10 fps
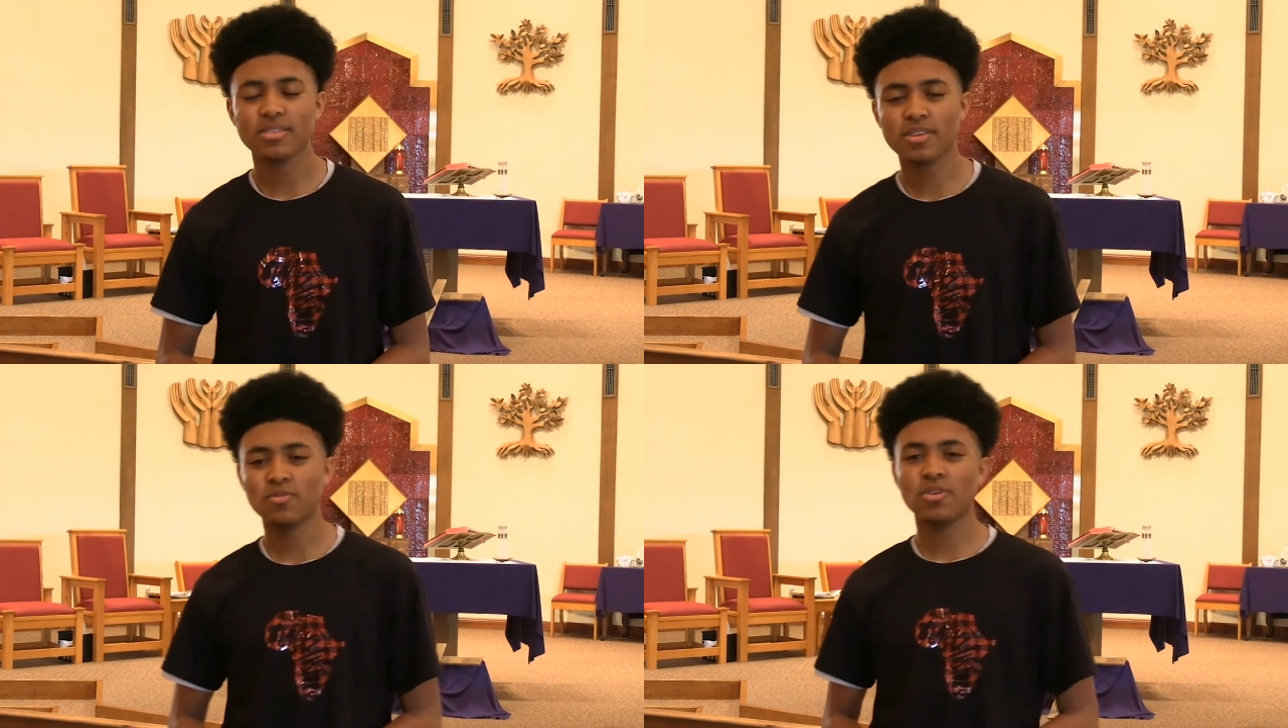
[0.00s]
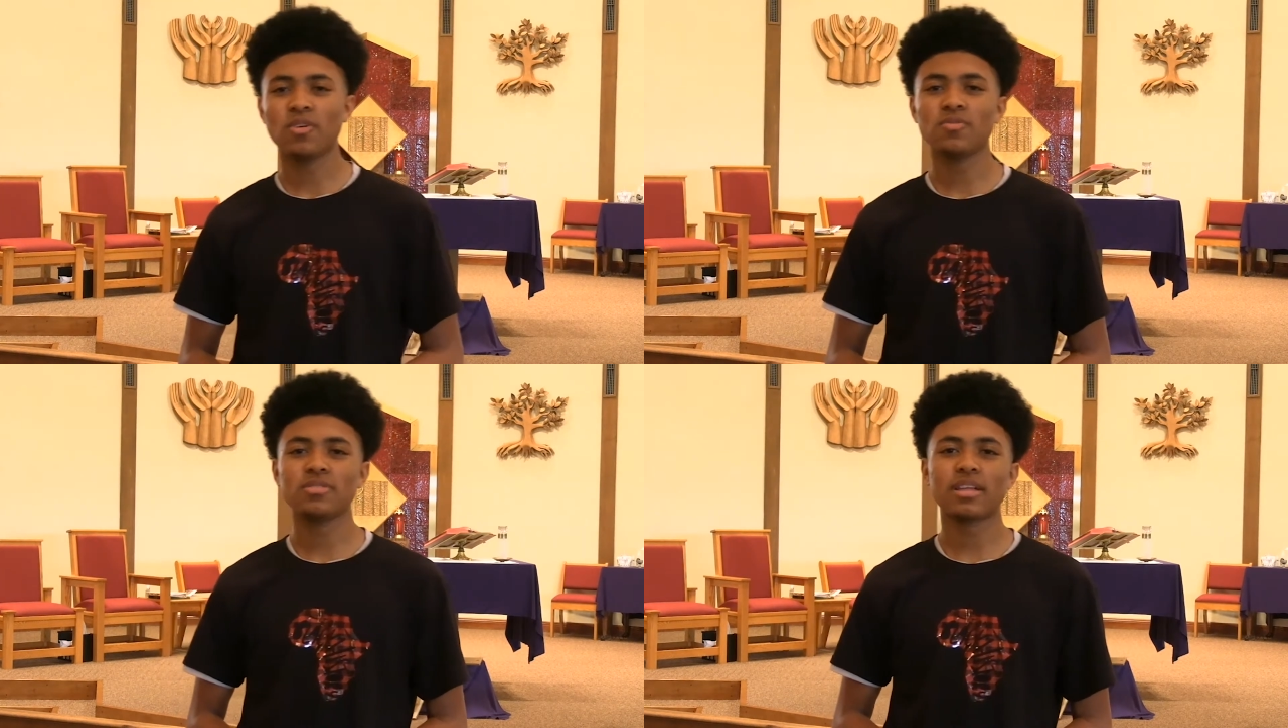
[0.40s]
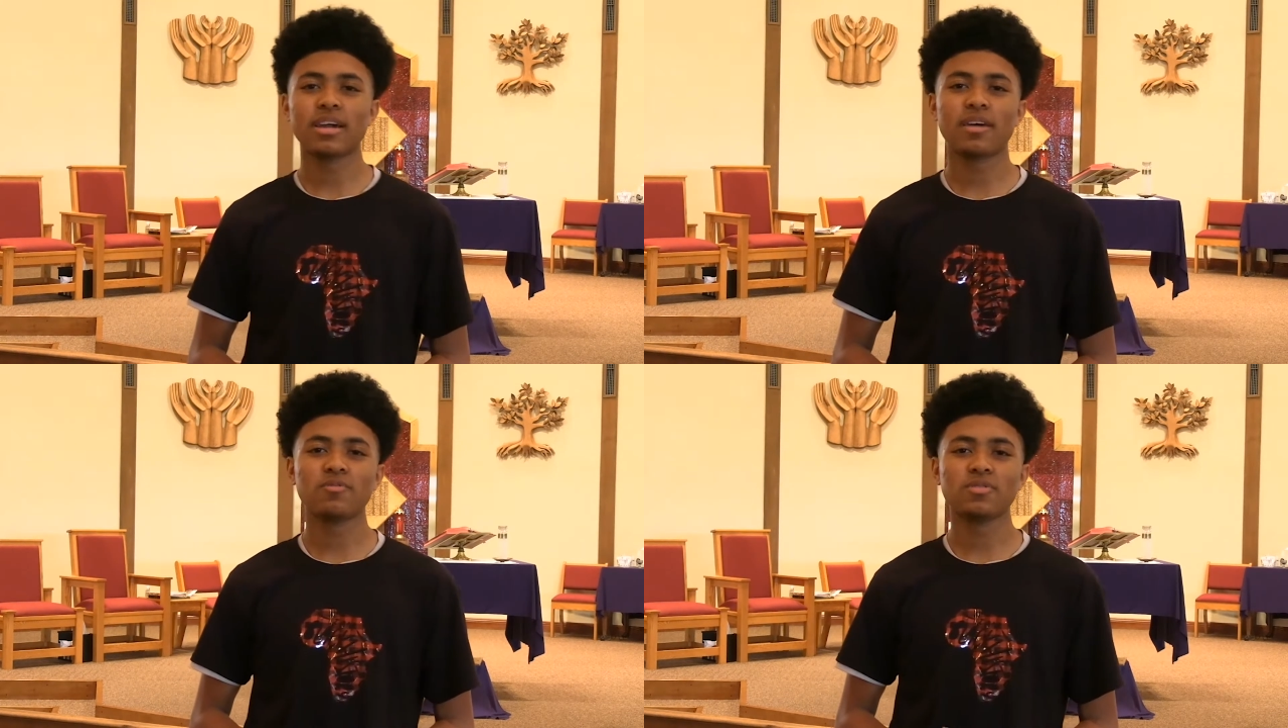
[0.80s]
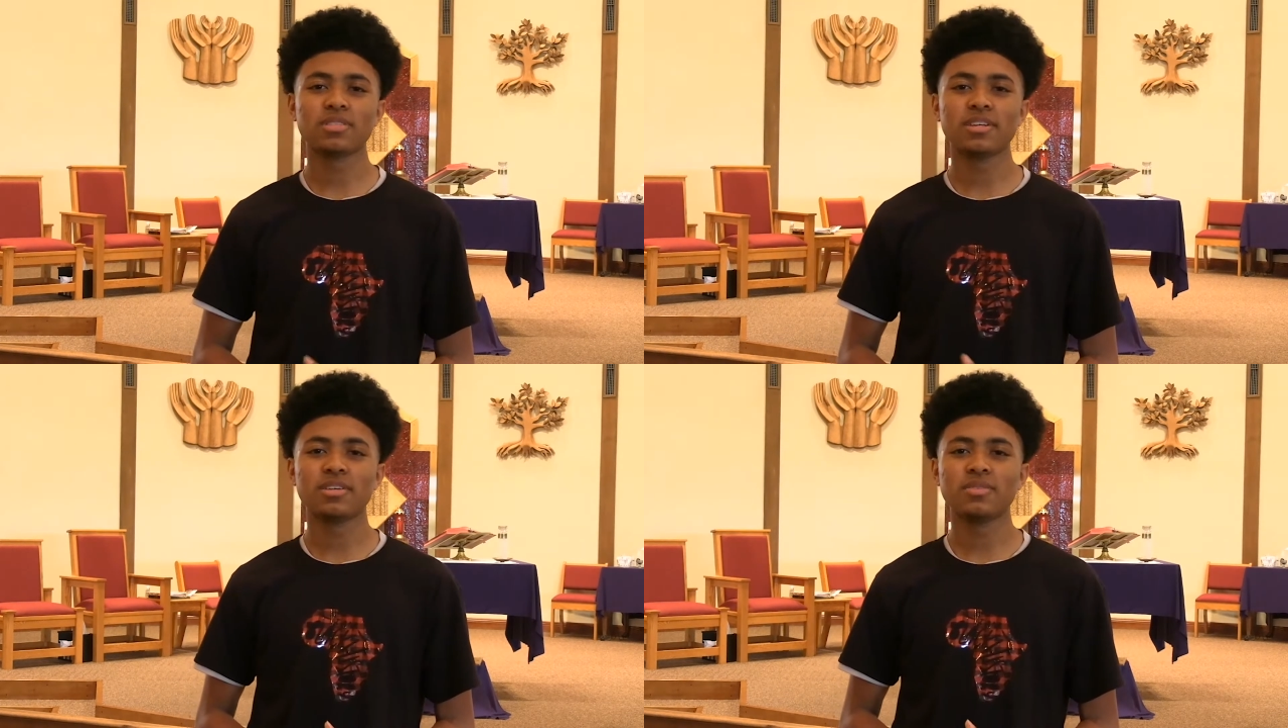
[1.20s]
he will always like I will
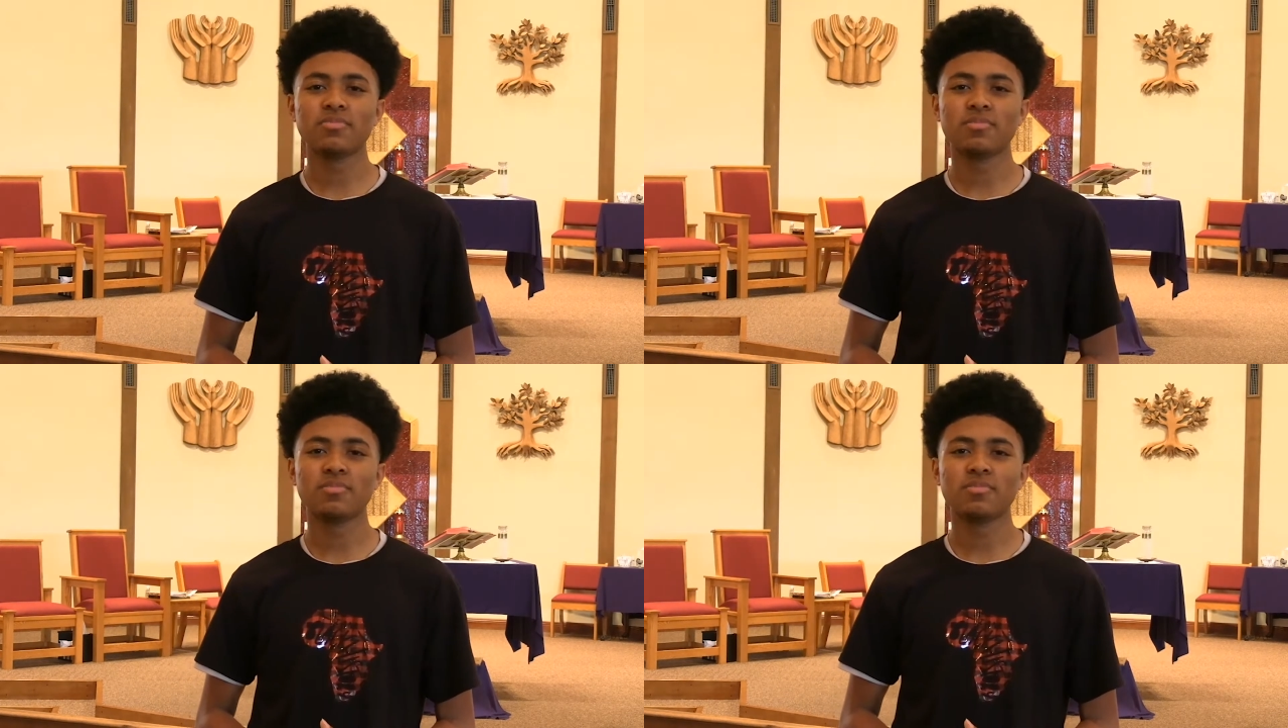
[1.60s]
tell him my